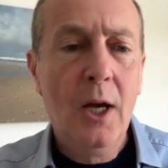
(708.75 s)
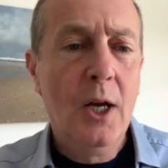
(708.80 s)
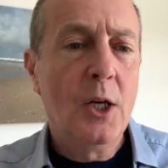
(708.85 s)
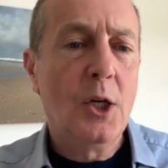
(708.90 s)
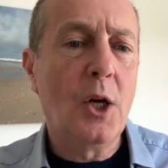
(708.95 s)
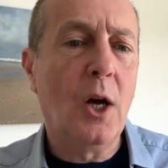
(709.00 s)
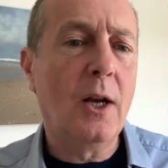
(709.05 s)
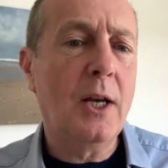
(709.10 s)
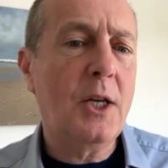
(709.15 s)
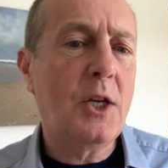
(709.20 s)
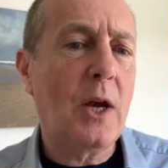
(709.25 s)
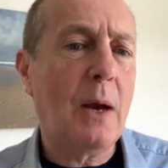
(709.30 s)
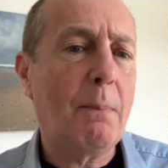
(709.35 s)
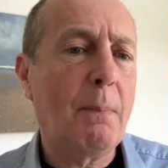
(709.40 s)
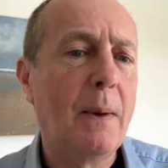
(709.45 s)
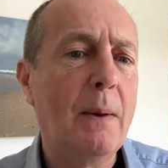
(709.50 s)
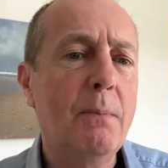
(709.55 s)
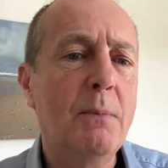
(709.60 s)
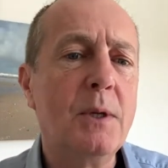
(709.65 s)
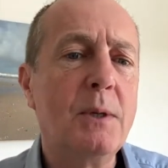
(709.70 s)
Charlie
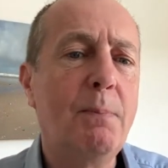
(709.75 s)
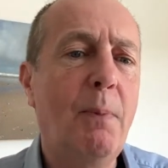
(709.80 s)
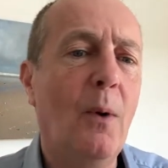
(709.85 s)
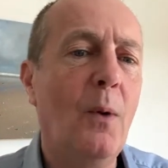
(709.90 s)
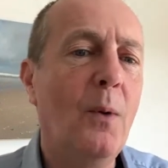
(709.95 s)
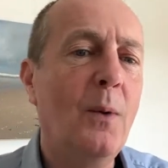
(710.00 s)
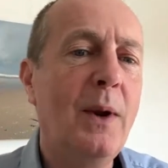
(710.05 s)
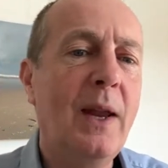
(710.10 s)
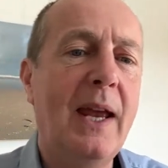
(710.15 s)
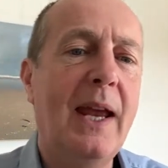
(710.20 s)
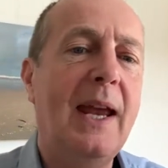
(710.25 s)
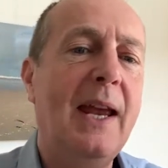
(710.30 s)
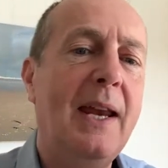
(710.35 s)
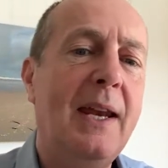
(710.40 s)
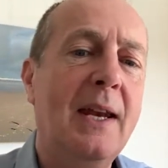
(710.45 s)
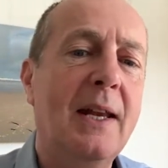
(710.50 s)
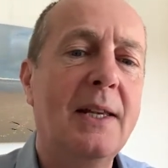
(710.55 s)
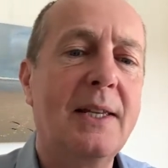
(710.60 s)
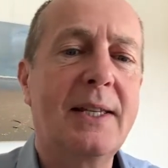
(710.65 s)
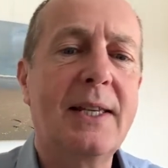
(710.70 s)
Chaplin was born
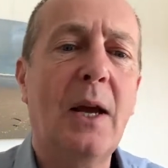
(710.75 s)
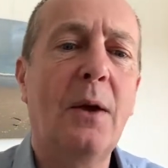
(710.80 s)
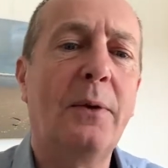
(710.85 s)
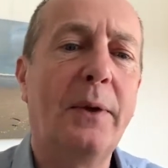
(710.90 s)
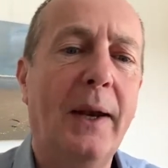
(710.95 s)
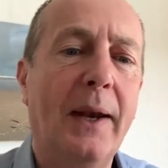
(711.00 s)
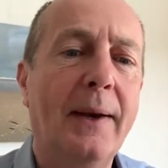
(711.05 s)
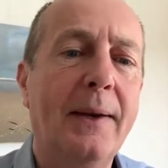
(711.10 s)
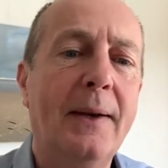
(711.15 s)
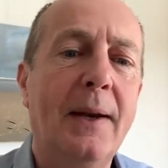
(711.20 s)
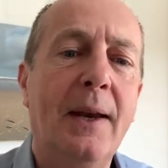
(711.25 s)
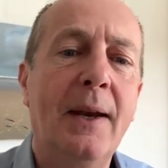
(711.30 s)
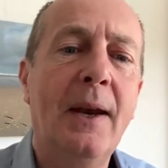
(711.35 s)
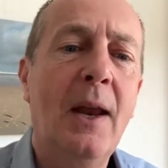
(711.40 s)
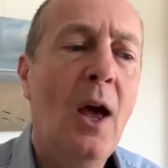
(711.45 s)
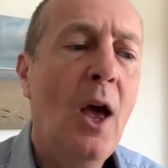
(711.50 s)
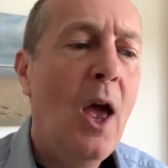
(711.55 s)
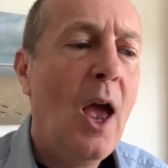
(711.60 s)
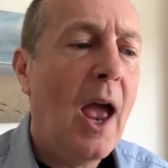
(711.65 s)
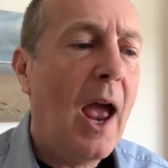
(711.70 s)
in South London